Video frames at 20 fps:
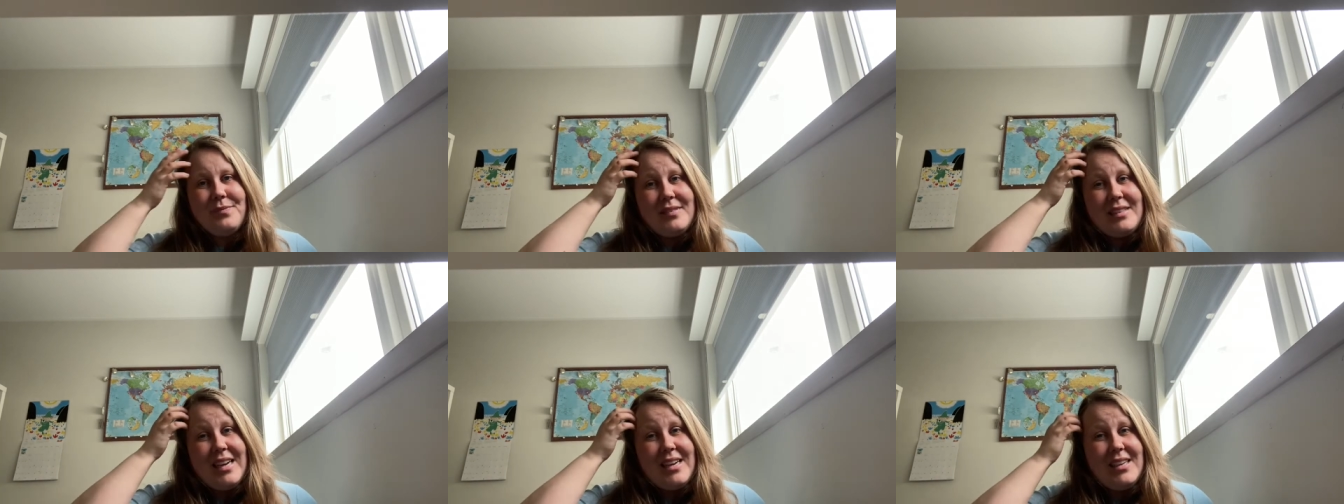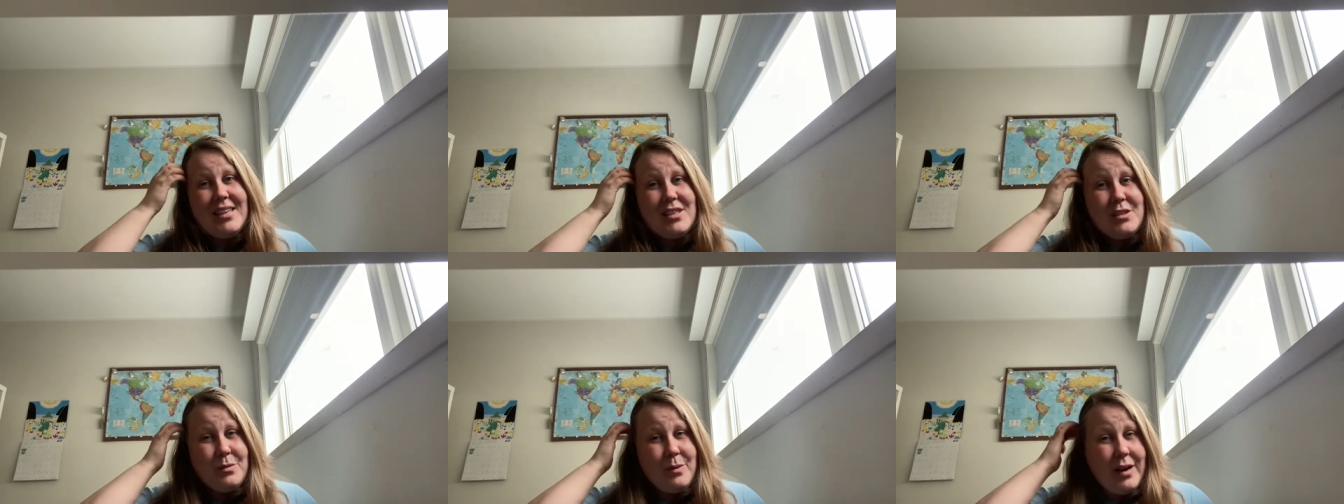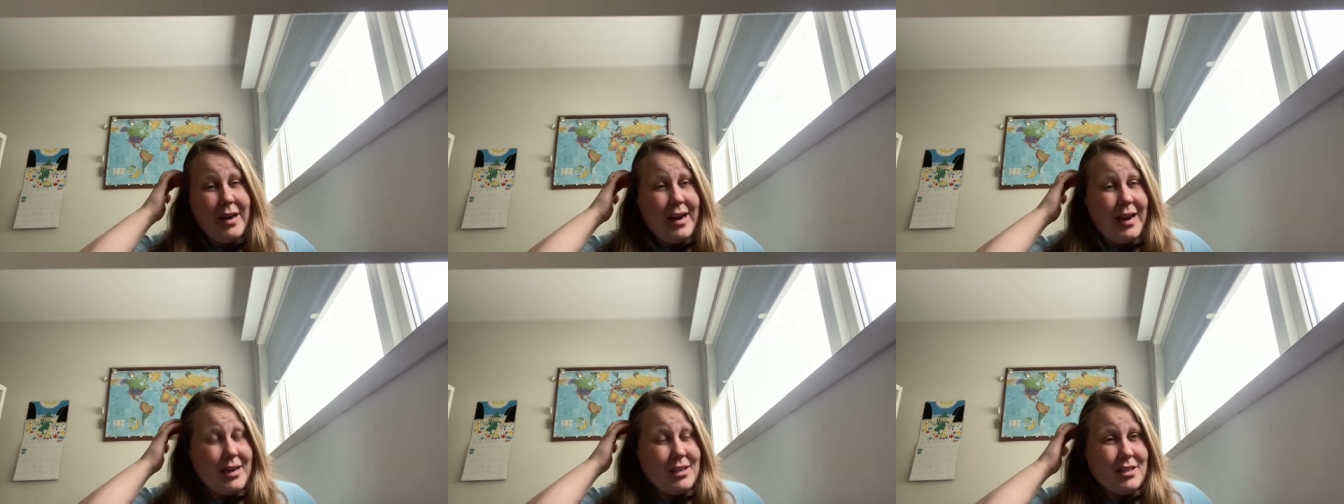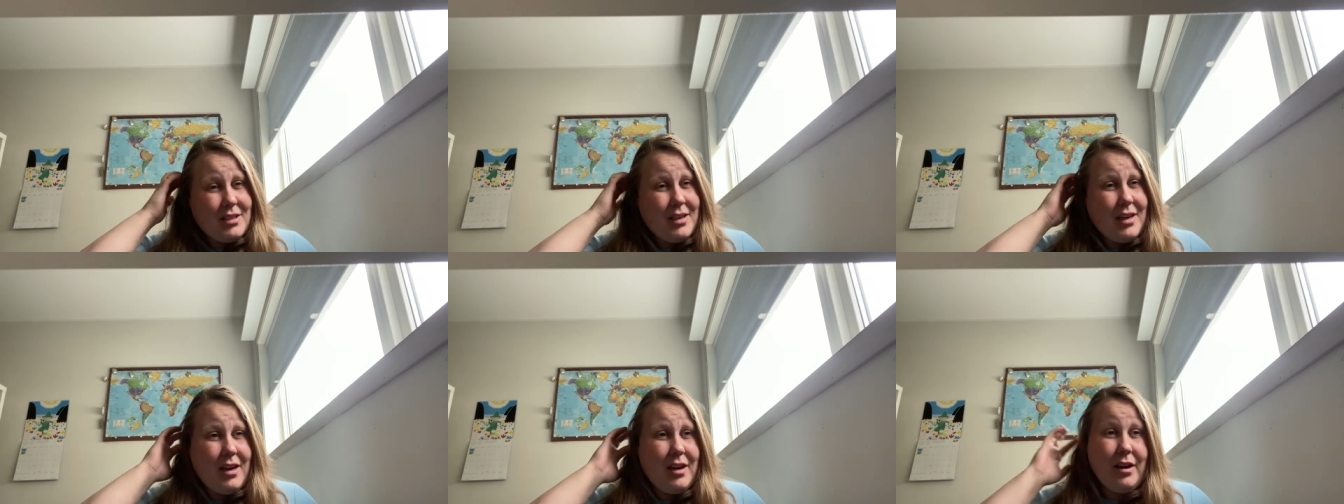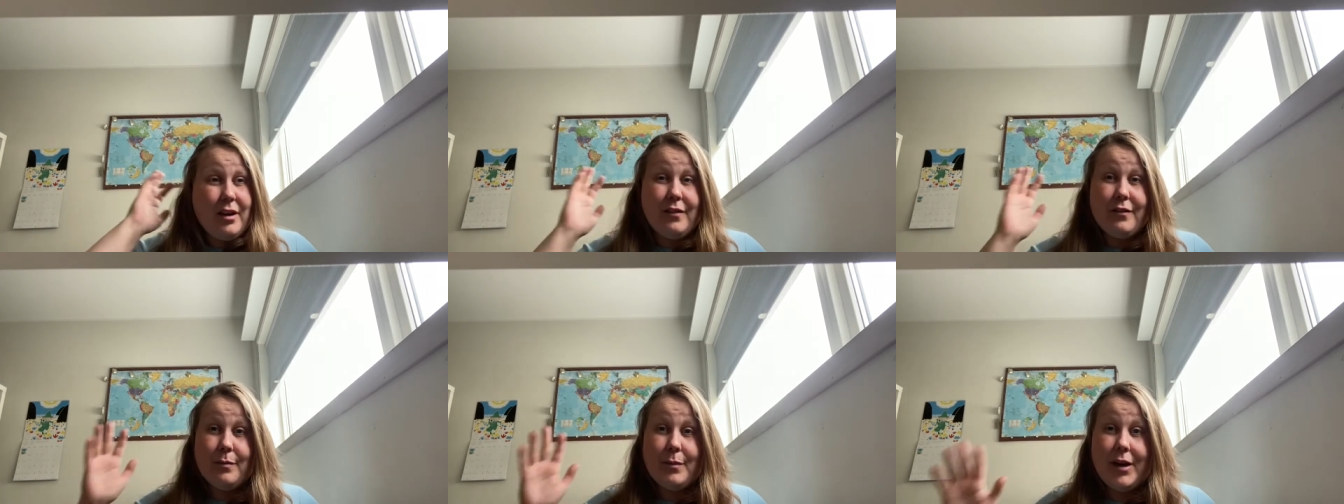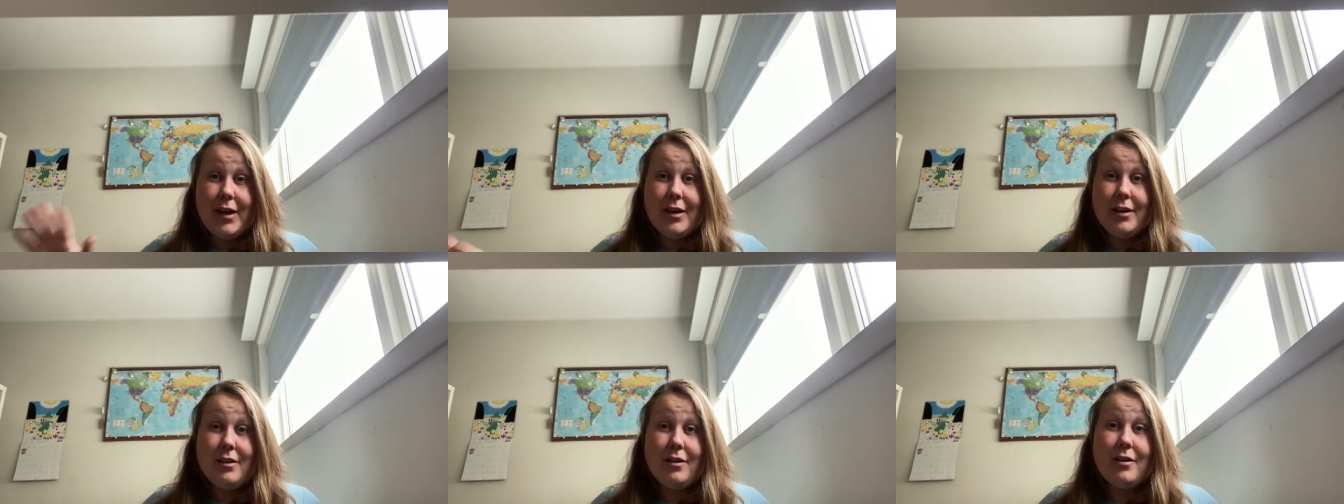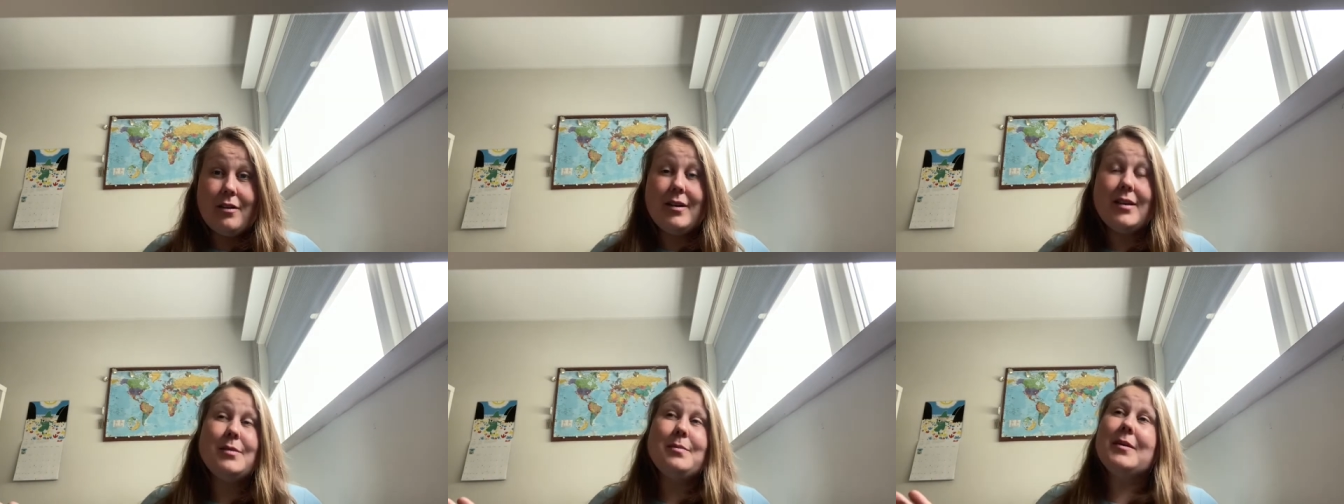That is why I actually love Maya Dolores,